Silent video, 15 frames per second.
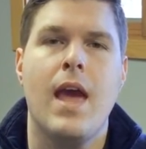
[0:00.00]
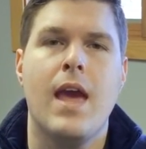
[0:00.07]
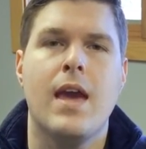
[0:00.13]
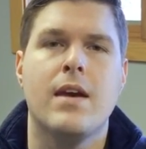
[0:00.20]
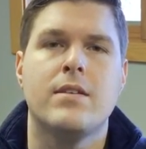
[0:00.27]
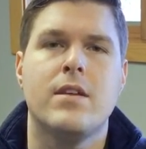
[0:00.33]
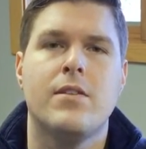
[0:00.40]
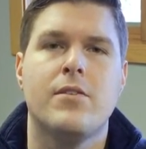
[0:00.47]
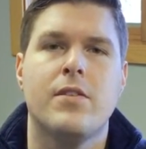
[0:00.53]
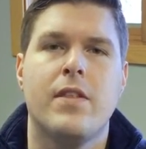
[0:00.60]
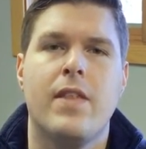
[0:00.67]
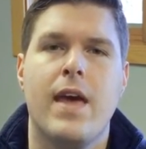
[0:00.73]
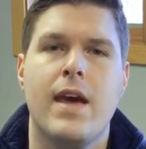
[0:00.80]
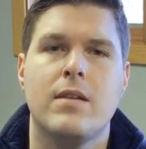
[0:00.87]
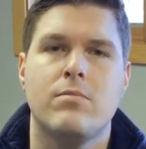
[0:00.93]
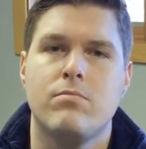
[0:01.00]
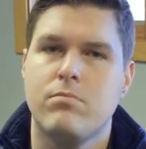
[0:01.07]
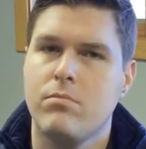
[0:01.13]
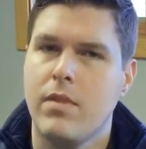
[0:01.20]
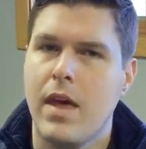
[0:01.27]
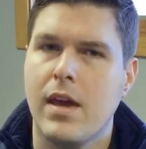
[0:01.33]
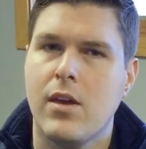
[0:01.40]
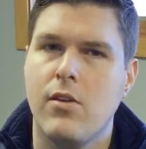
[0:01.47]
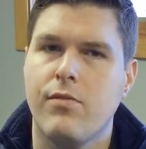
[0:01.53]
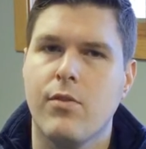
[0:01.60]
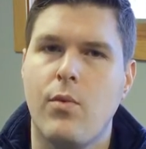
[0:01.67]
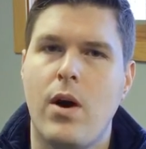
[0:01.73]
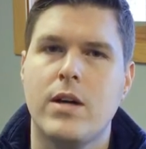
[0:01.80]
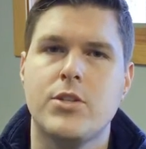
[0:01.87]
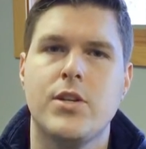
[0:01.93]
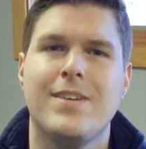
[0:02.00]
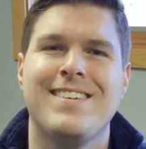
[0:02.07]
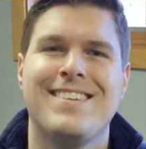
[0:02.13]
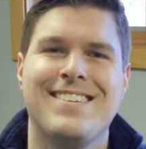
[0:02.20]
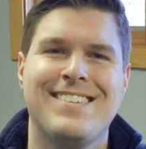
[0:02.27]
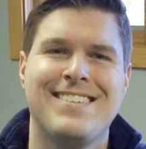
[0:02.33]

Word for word: And other than that, thank you for watching.